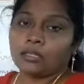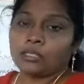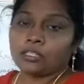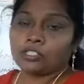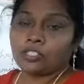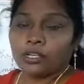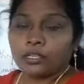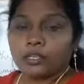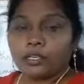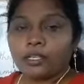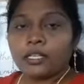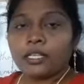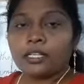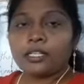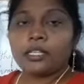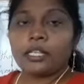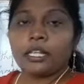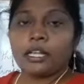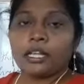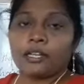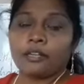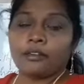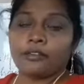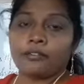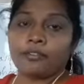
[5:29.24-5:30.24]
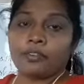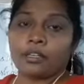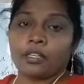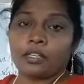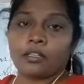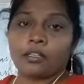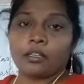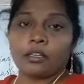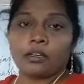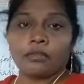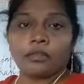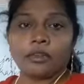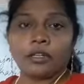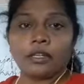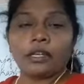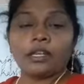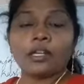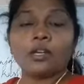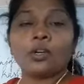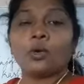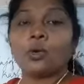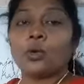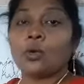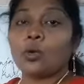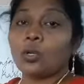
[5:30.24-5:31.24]
generally they live in the
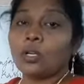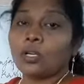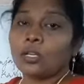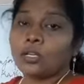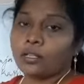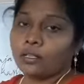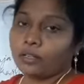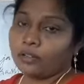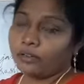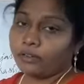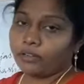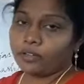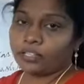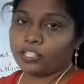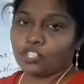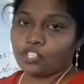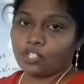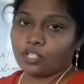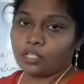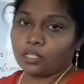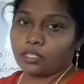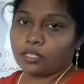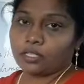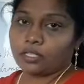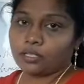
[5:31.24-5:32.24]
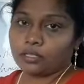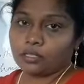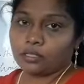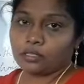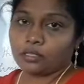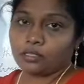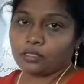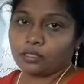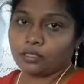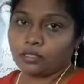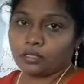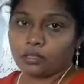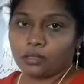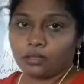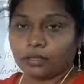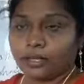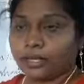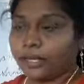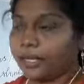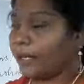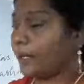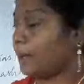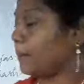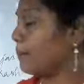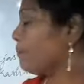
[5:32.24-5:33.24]
very cold regions.
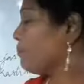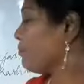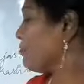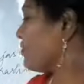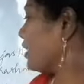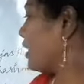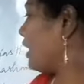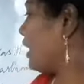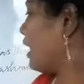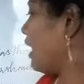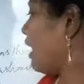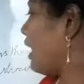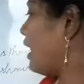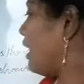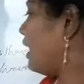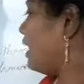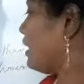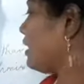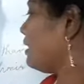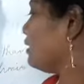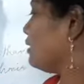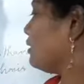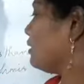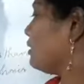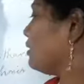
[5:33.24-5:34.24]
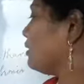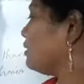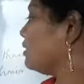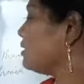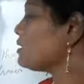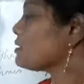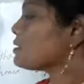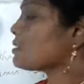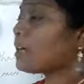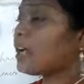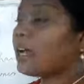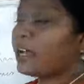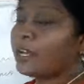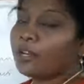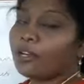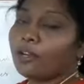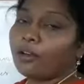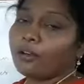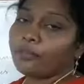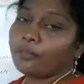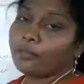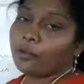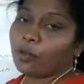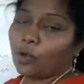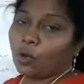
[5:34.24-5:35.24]
Okay, and this kind
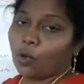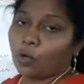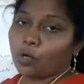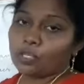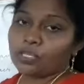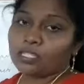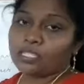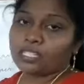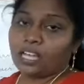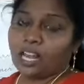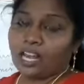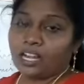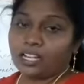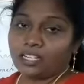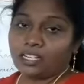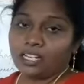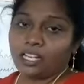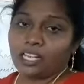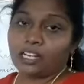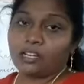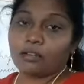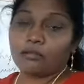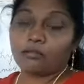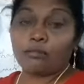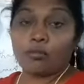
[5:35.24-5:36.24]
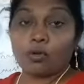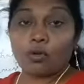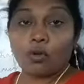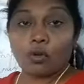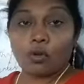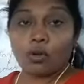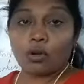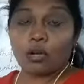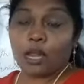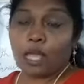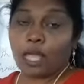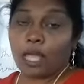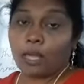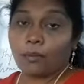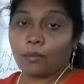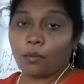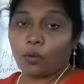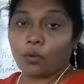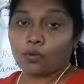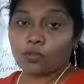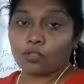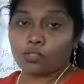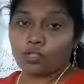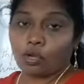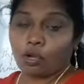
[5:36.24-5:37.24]
of goats contain more
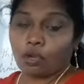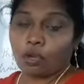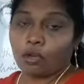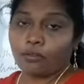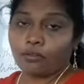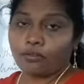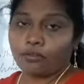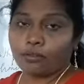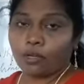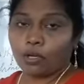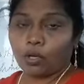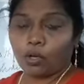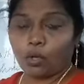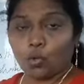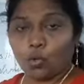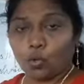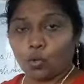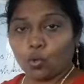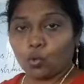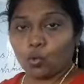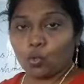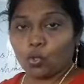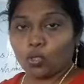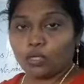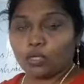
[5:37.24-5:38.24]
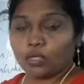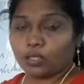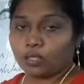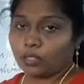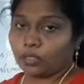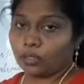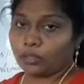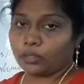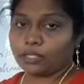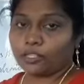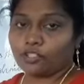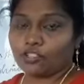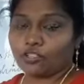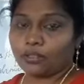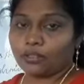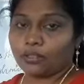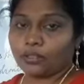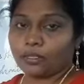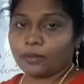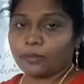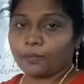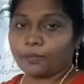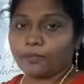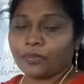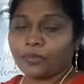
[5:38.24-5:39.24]
amount of wool. Okay,
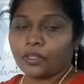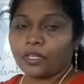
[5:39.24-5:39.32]
children.